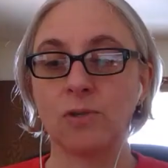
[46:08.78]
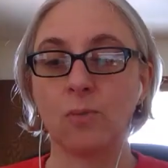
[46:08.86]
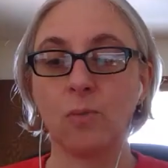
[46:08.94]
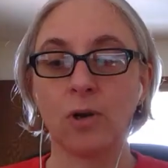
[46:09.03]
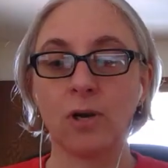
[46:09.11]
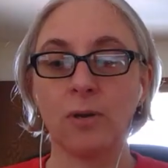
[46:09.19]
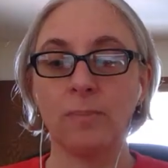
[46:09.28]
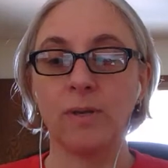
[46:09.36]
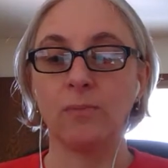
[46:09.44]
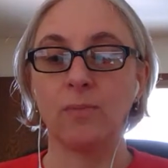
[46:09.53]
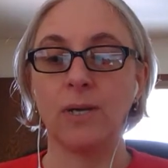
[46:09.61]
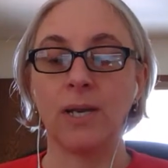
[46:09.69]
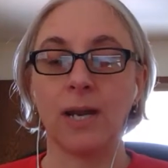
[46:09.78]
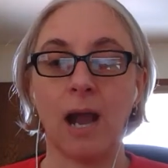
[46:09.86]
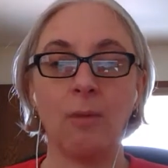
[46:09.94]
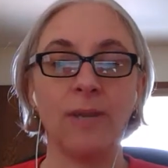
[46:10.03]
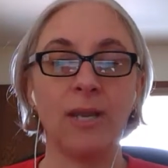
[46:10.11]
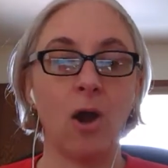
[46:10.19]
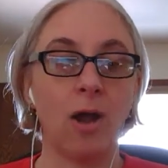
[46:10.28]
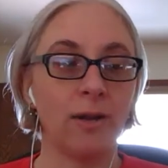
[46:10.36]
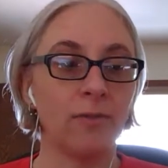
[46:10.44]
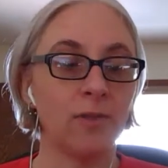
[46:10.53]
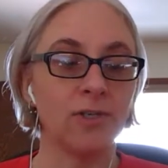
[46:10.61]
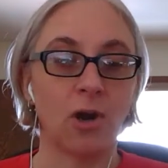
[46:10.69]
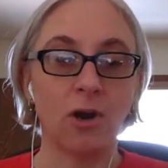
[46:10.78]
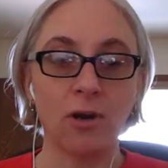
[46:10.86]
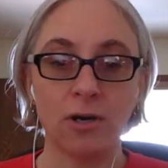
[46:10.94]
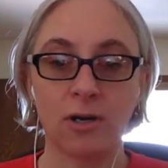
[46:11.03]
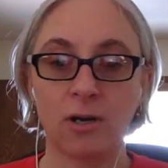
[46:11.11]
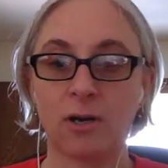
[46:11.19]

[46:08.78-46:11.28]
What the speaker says: we're going to be reading I'll Be Gone in the Dark.